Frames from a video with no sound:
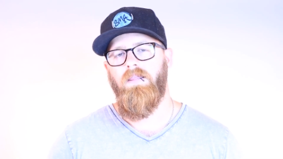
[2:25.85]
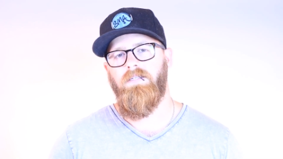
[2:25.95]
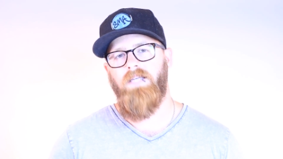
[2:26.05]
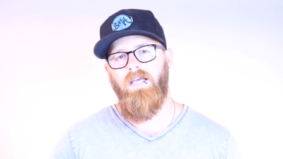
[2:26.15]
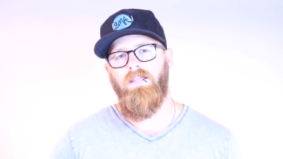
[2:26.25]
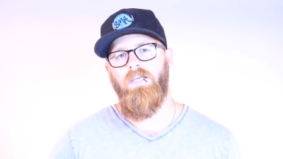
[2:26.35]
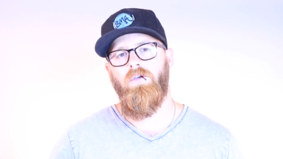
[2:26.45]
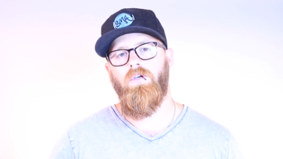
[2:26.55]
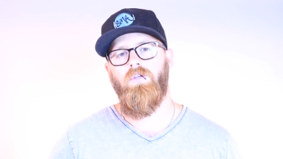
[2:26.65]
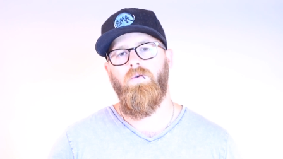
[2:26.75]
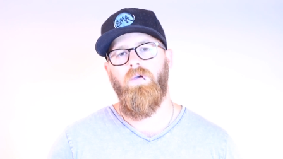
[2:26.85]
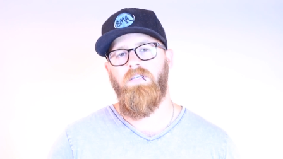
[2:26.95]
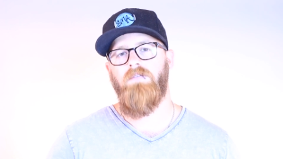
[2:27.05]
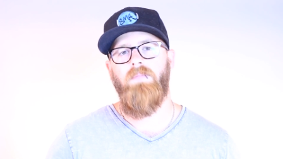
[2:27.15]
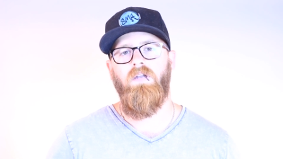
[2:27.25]
The second thing you can do
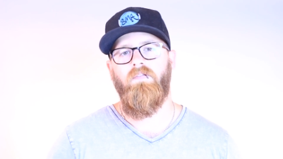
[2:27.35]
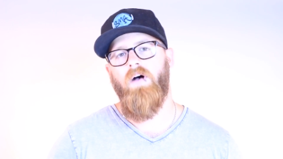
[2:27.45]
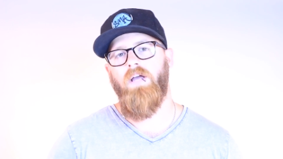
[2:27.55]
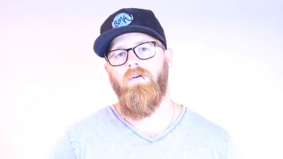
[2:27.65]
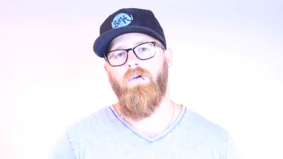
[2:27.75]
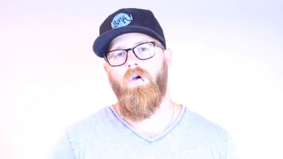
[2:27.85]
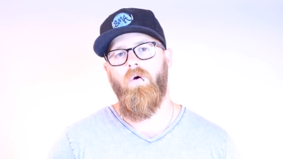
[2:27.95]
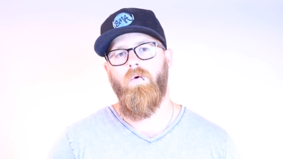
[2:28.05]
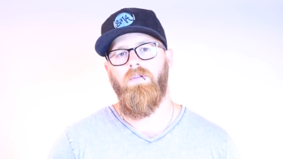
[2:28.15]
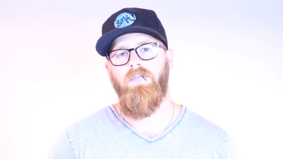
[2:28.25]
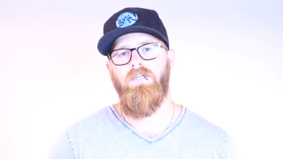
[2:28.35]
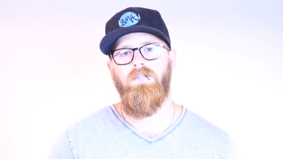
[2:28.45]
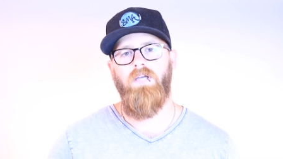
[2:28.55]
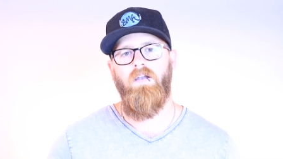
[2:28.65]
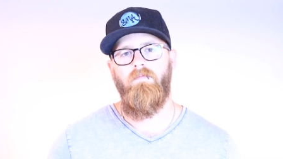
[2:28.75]
is minify your code. This
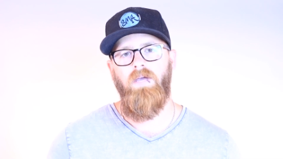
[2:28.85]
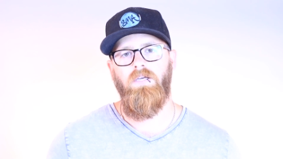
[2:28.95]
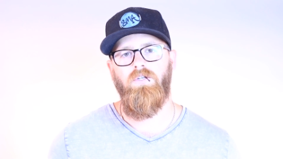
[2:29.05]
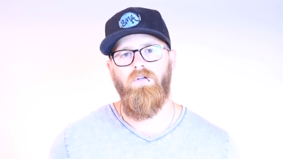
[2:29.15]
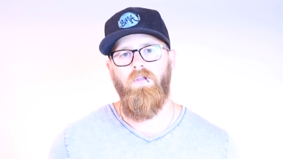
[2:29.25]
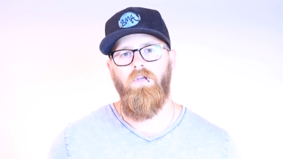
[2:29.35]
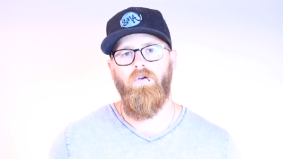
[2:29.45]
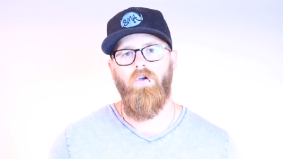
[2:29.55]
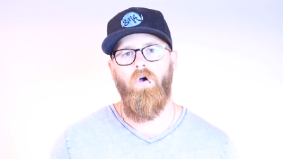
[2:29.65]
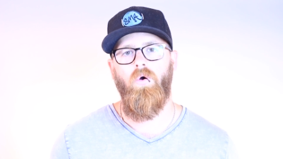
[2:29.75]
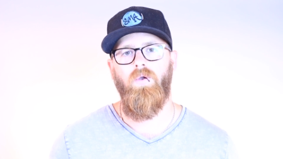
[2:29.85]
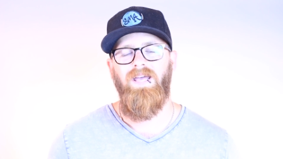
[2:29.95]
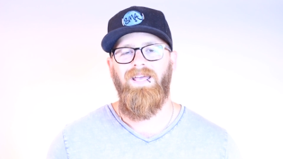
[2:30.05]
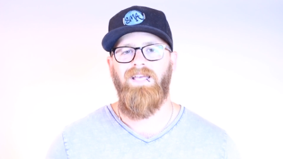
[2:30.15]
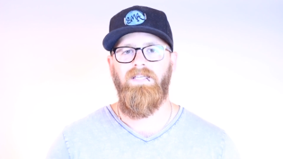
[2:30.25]
is kind of making sure that your code
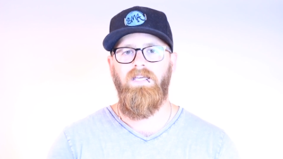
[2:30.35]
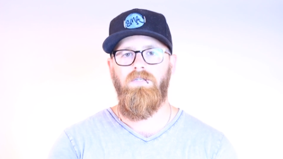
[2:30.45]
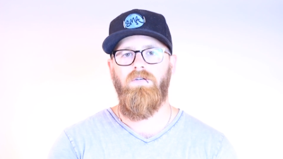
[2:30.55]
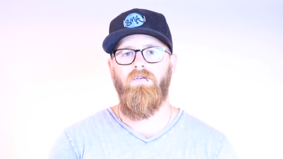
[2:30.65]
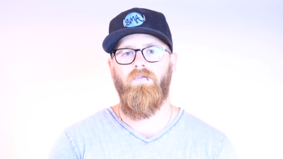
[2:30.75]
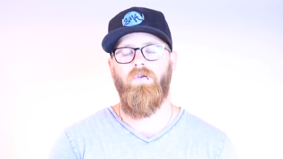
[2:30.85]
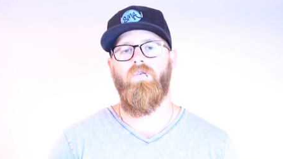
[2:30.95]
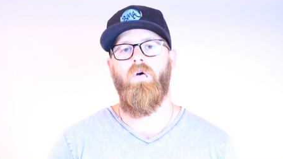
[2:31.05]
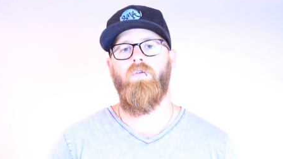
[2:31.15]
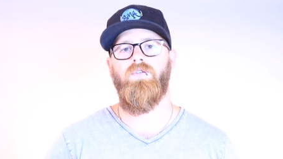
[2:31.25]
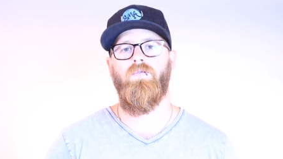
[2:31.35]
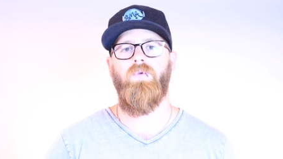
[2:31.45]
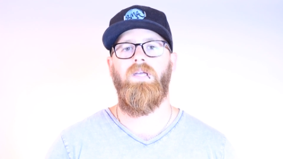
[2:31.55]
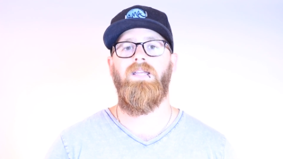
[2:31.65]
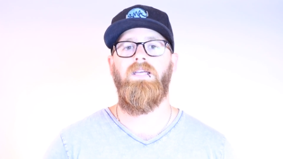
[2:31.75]
is easier for the crawlers to
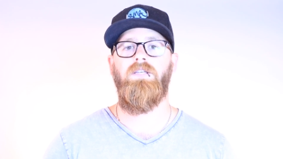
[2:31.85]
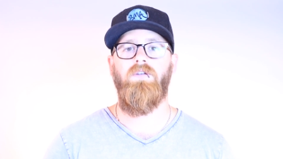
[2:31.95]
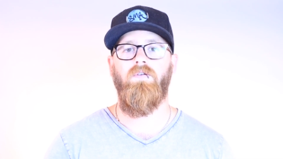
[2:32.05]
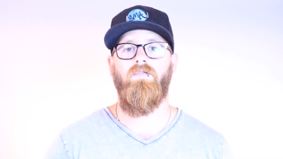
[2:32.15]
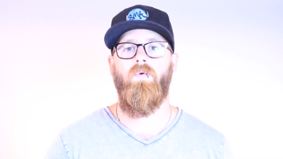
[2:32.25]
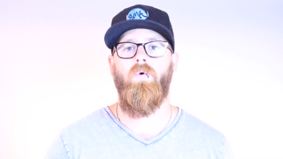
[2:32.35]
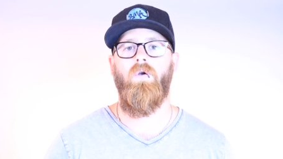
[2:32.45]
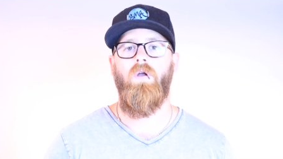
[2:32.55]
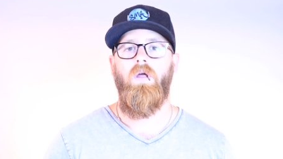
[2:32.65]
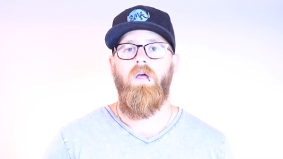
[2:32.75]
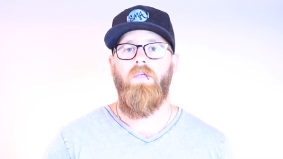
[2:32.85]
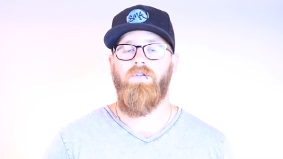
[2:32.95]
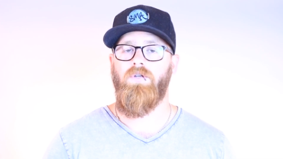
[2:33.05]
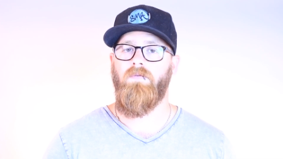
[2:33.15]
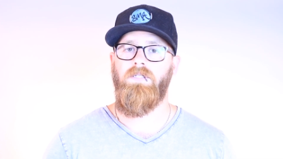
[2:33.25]
read, easier for
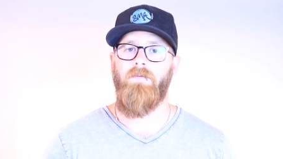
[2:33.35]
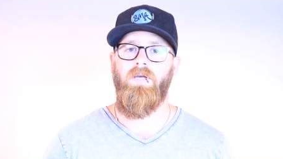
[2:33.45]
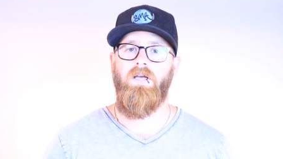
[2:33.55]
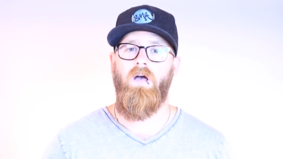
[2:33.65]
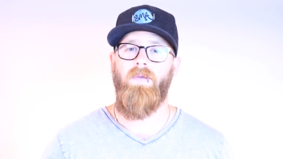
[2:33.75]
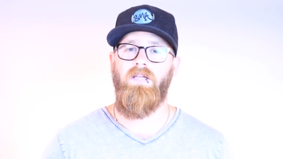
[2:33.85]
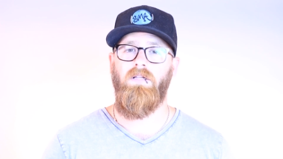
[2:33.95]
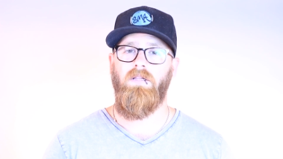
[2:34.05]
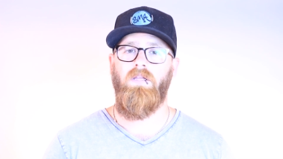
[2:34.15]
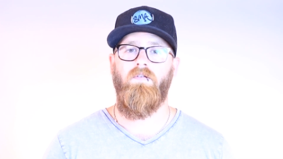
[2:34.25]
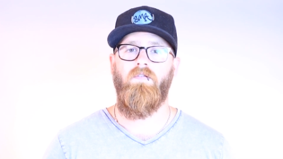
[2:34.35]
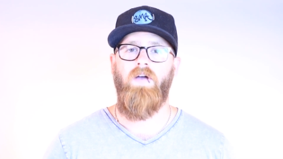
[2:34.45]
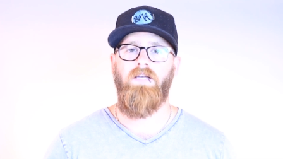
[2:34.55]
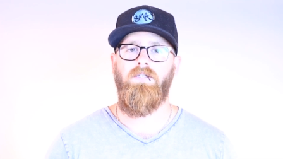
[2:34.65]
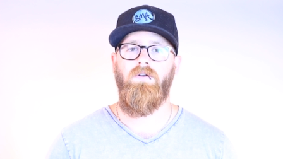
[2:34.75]
the servers to pick up and deliver
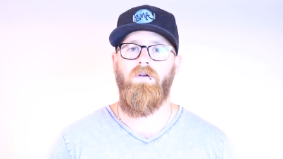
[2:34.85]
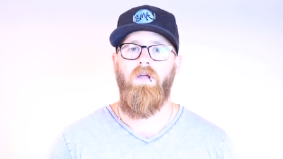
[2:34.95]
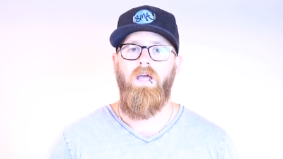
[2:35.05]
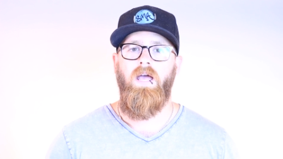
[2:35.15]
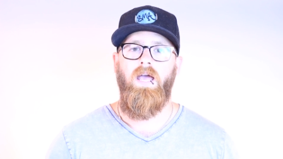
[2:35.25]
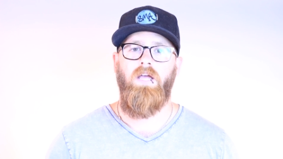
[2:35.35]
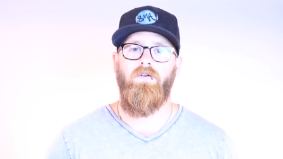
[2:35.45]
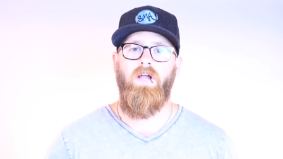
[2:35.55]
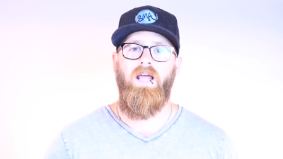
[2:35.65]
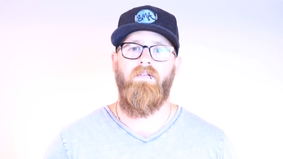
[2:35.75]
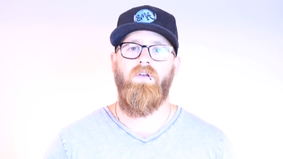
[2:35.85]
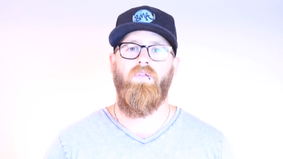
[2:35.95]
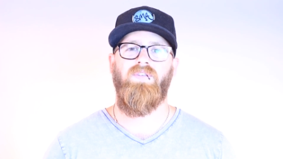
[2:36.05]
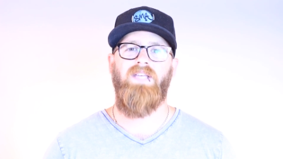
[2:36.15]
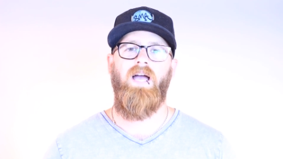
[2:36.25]
faster, and you're not having
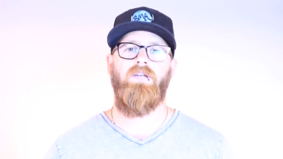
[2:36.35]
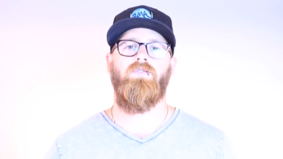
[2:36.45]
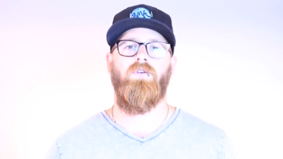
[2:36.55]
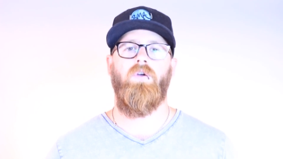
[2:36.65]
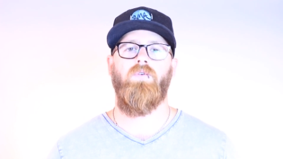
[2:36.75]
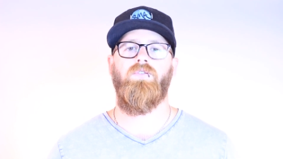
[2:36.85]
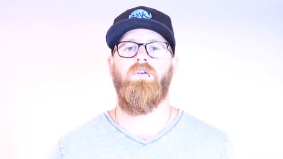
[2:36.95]
all this extra code.